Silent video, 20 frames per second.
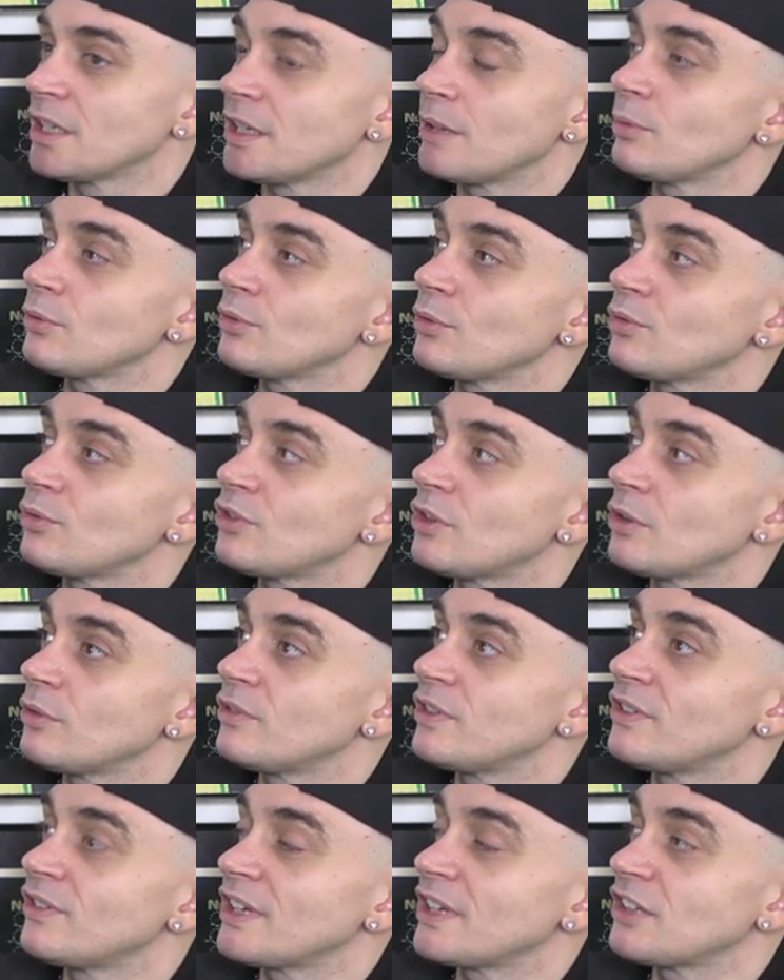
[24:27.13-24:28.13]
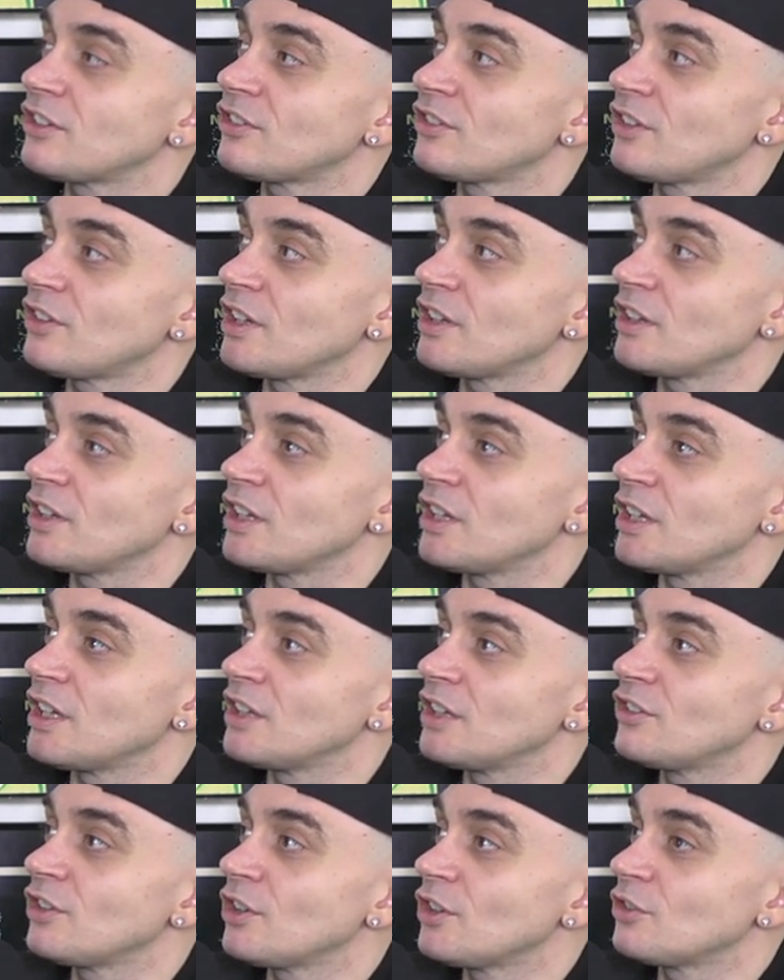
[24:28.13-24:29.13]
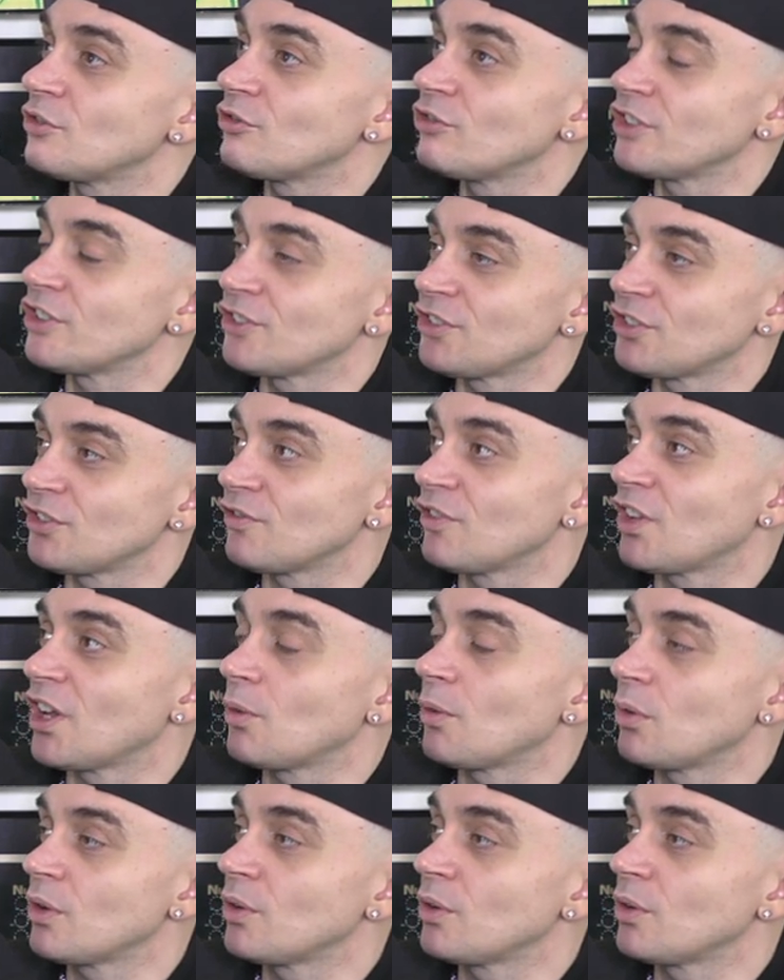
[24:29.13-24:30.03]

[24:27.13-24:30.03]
There was also this internal risk of like,